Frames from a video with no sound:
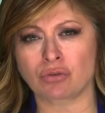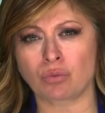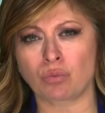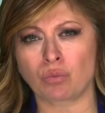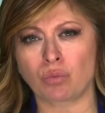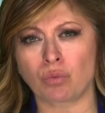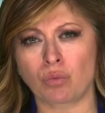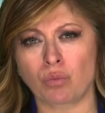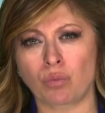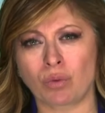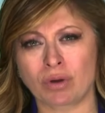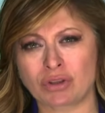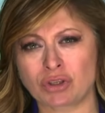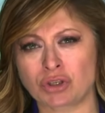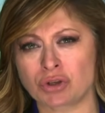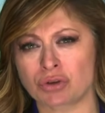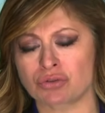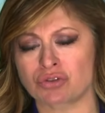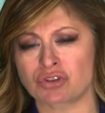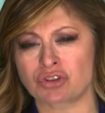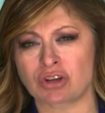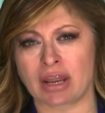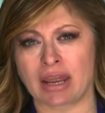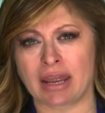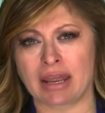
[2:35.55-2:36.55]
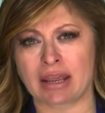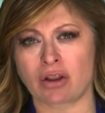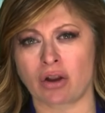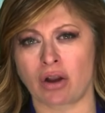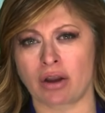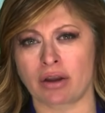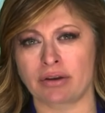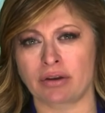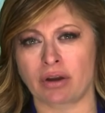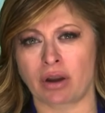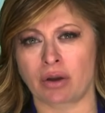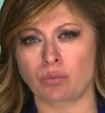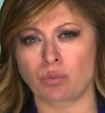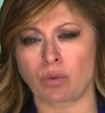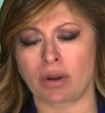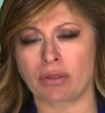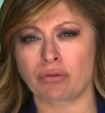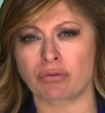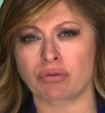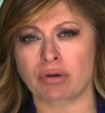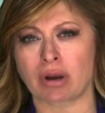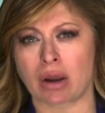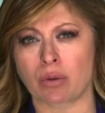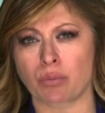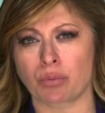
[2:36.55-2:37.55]
What's your take on
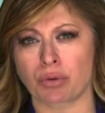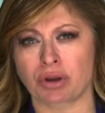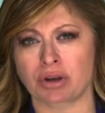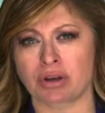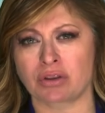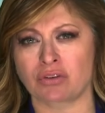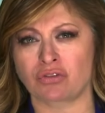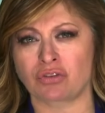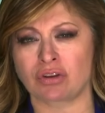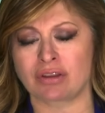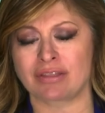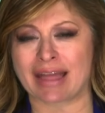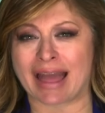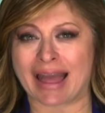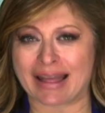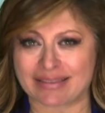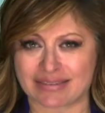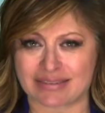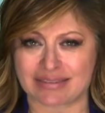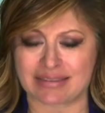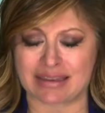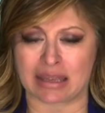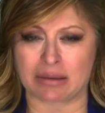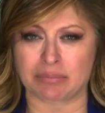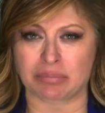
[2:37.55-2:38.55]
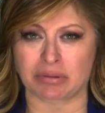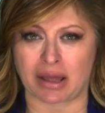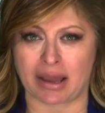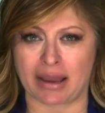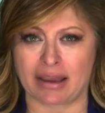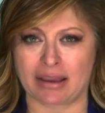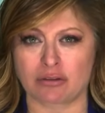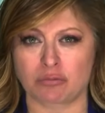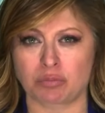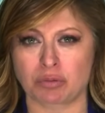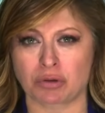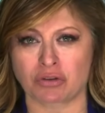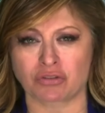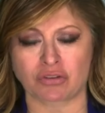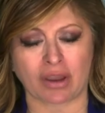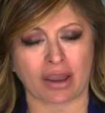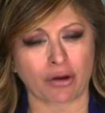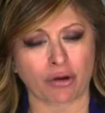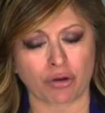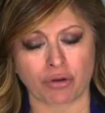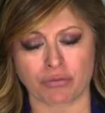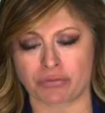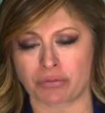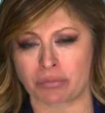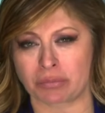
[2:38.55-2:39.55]
whether or not we're going to see that stabilize? Because I
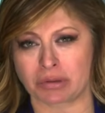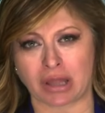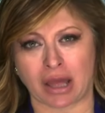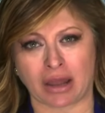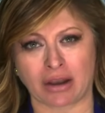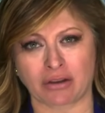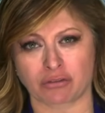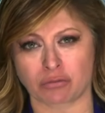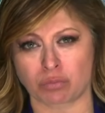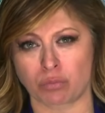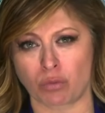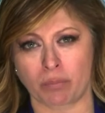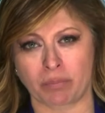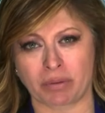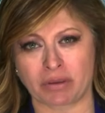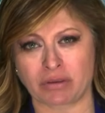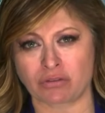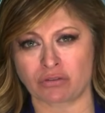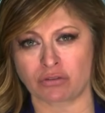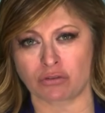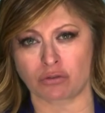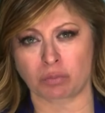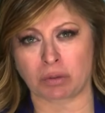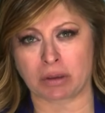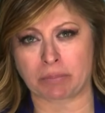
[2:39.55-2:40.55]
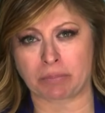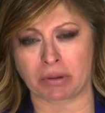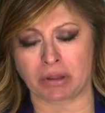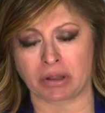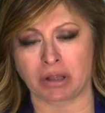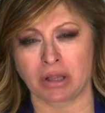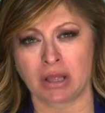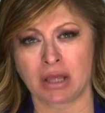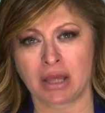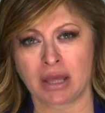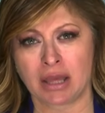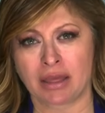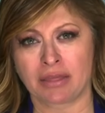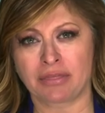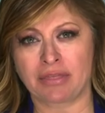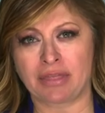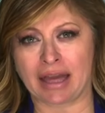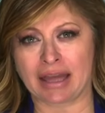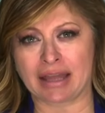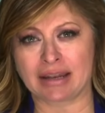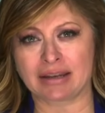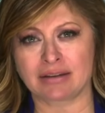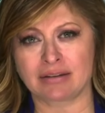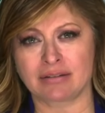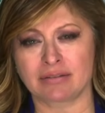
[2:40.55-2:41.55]
heard from a lot of small business people
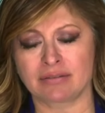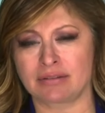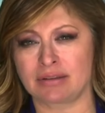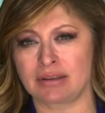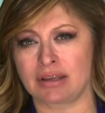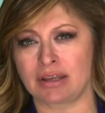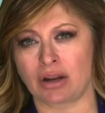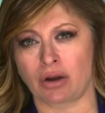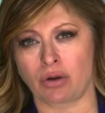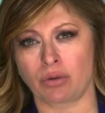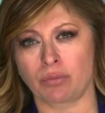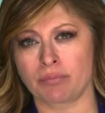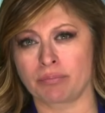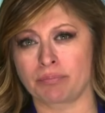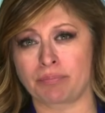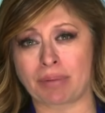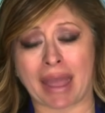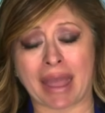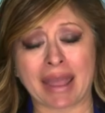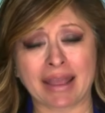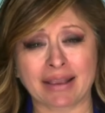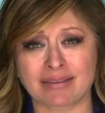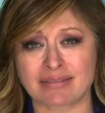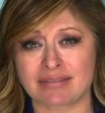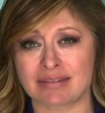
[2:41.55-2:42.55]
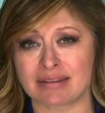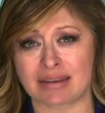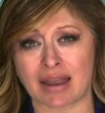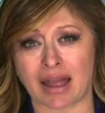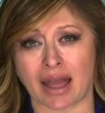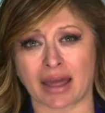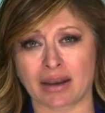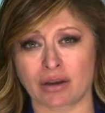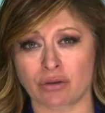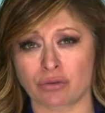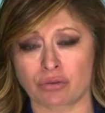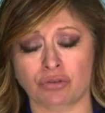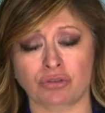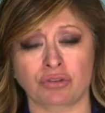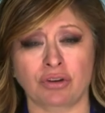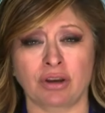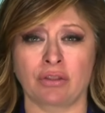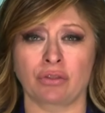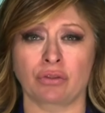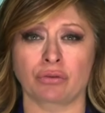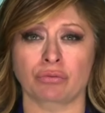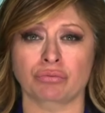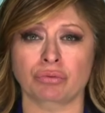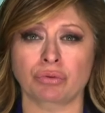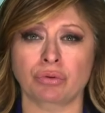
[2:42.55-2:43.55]
that, banks did not
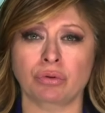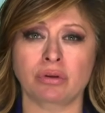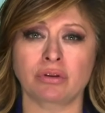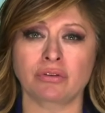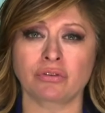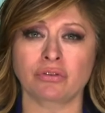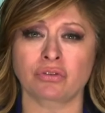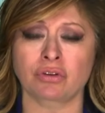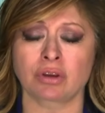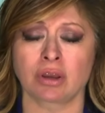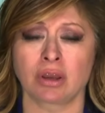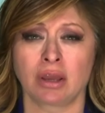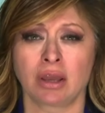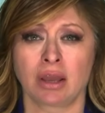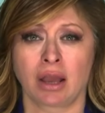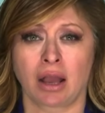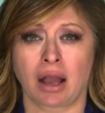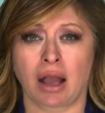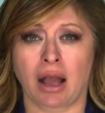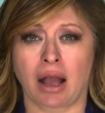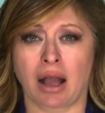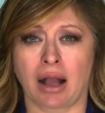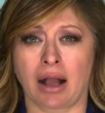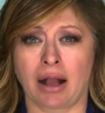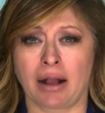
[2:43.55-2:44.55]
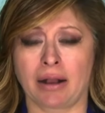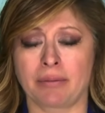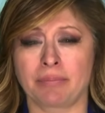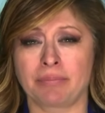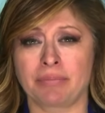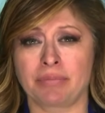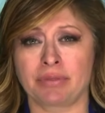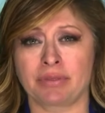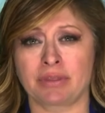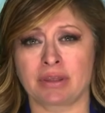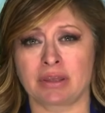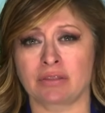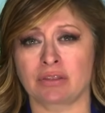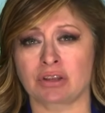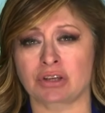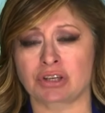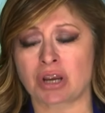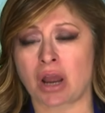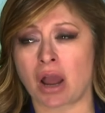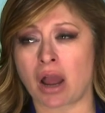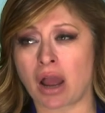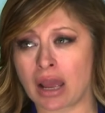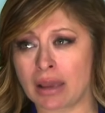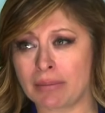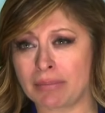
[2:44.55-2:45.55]
understand the rules. The
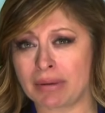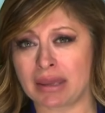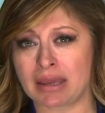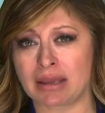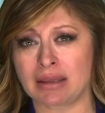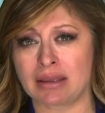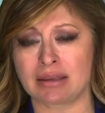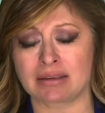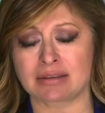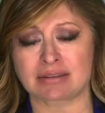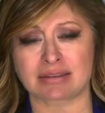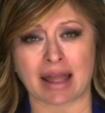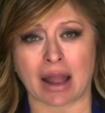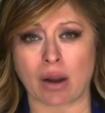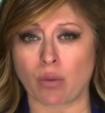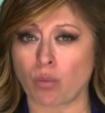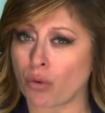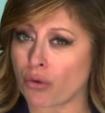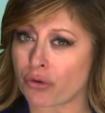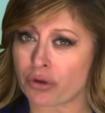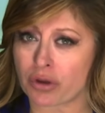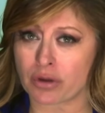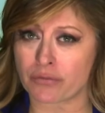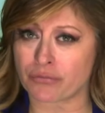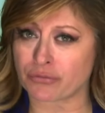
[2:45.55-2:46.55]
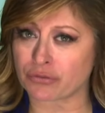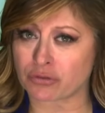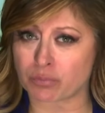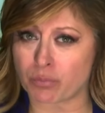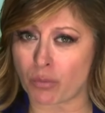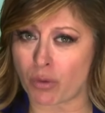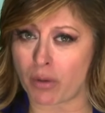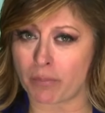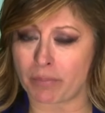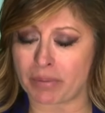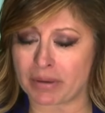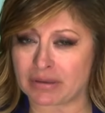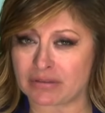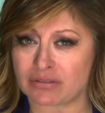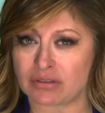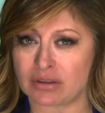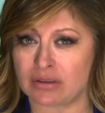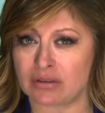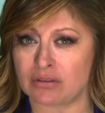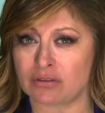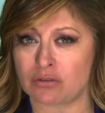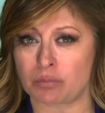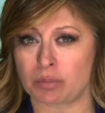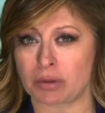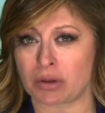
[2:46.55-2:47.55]
timing is not working for small
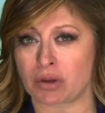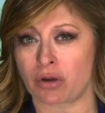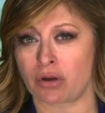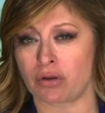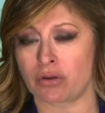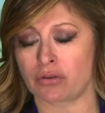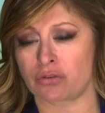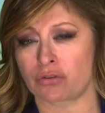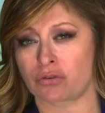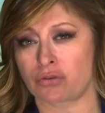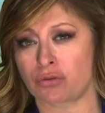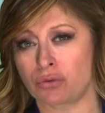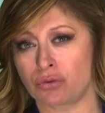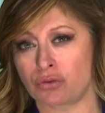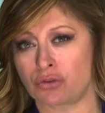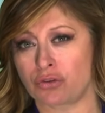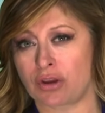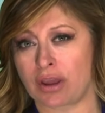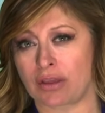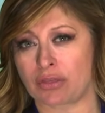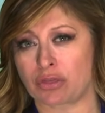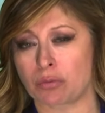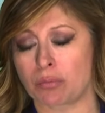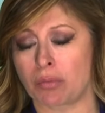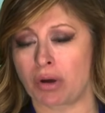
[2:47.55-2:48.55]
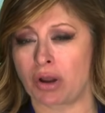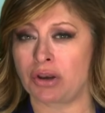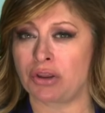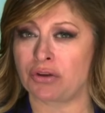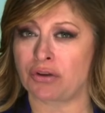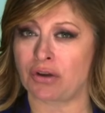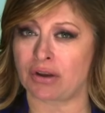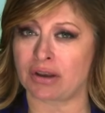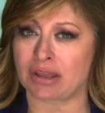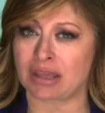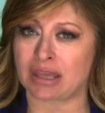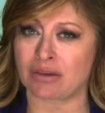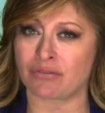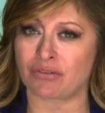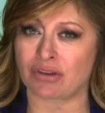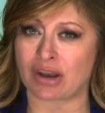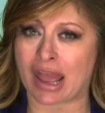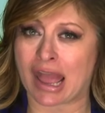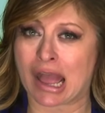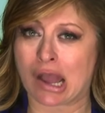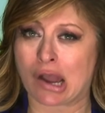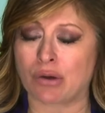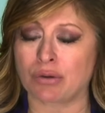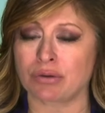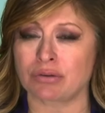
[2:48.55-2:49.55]
business because as soon as you get the money, you got to give it
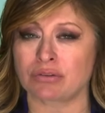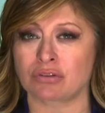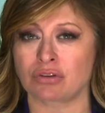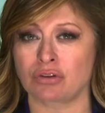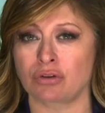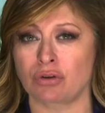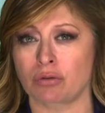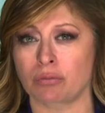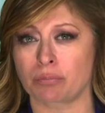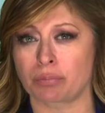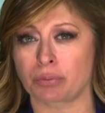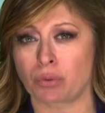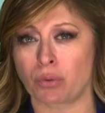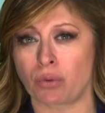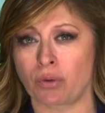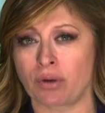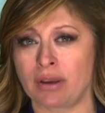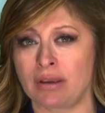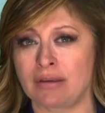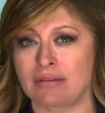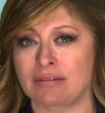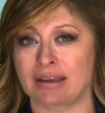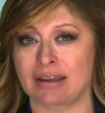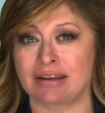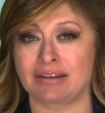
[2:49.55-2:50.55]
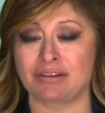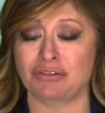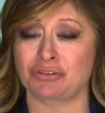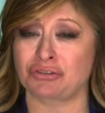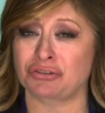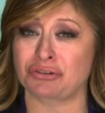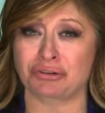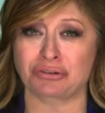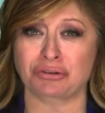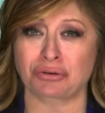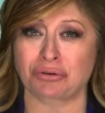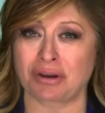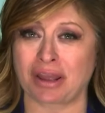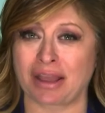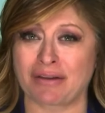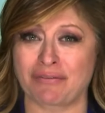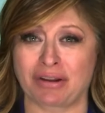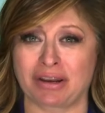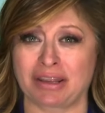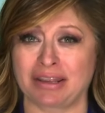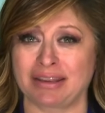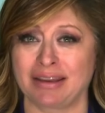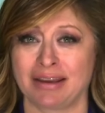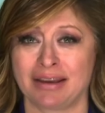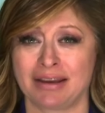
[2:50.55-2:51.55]
out to your employees, and you still don't have
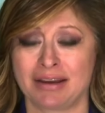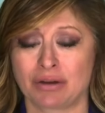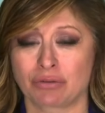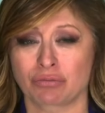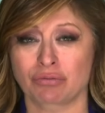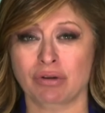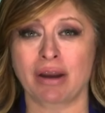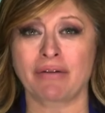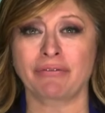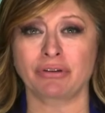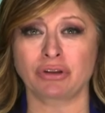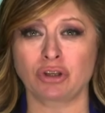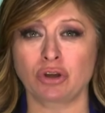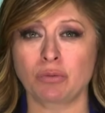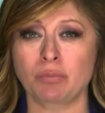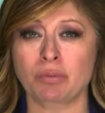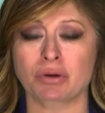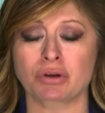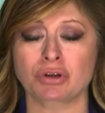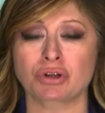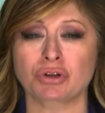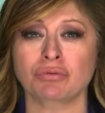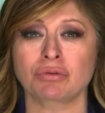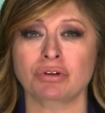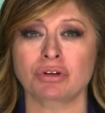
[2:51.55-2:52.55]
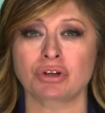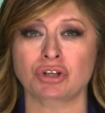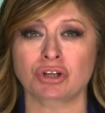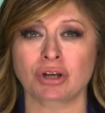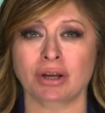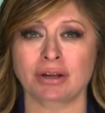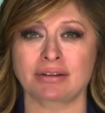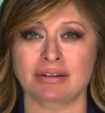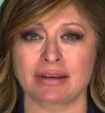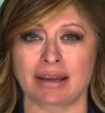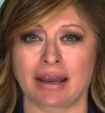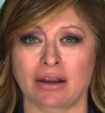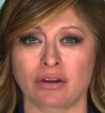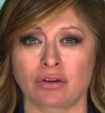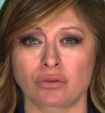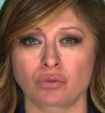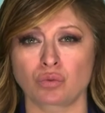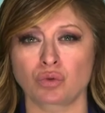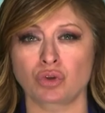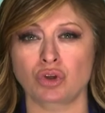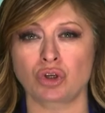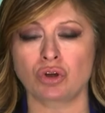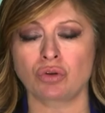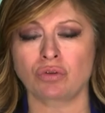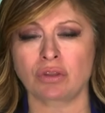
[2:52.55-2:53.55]
any revenue because you're in a
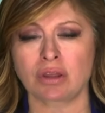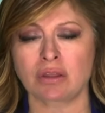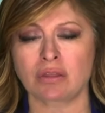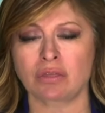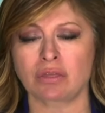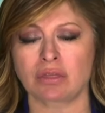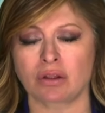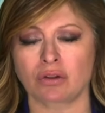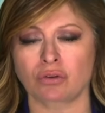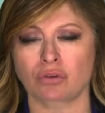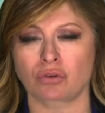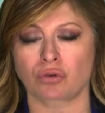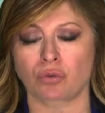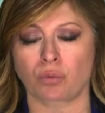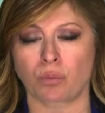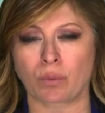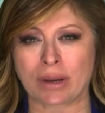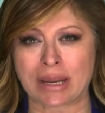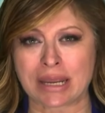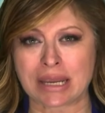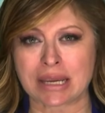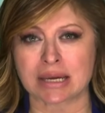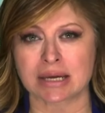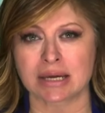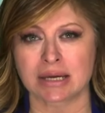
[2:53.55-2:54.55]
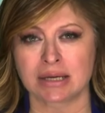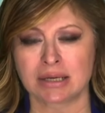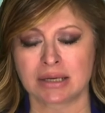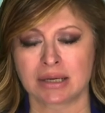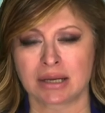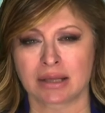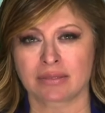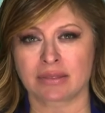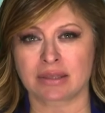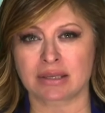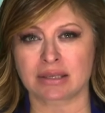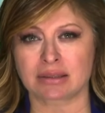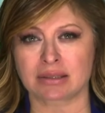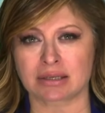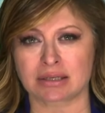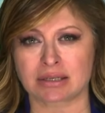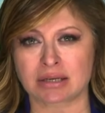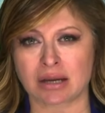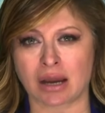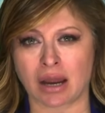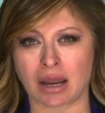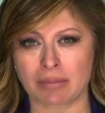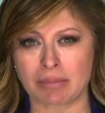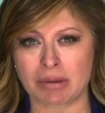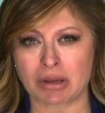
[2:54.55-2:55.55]
shutdown. Do you think they'll tweak the
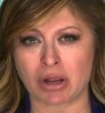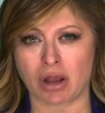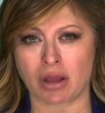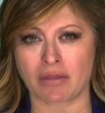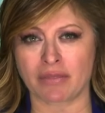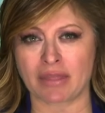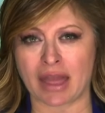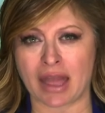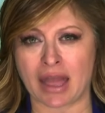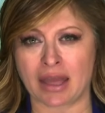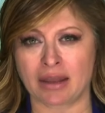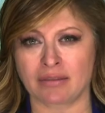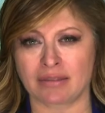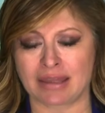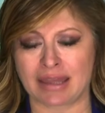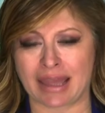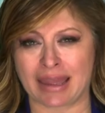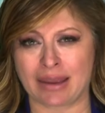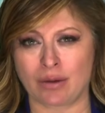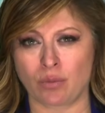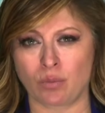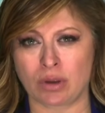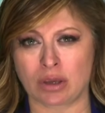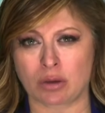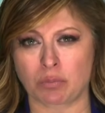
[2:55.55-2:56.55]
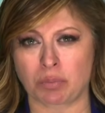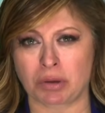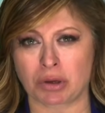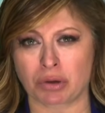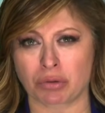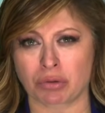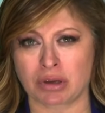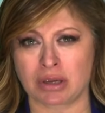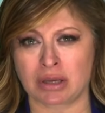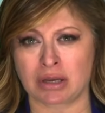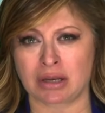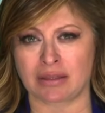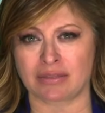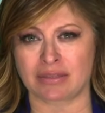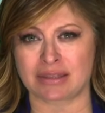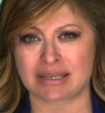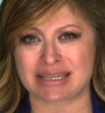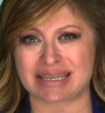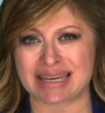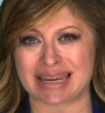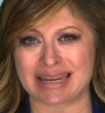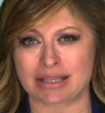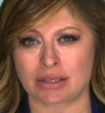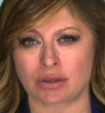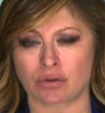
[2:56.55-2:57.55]
timing on that, the 8-week period and the
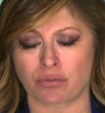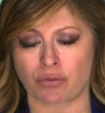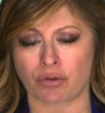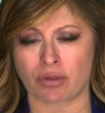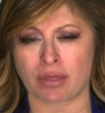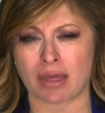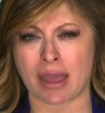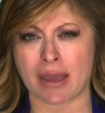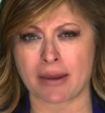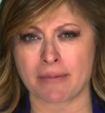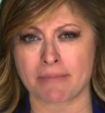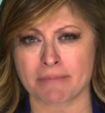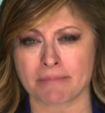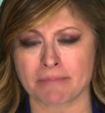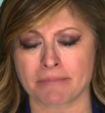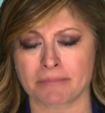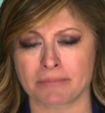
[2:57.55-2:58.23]
dates for that?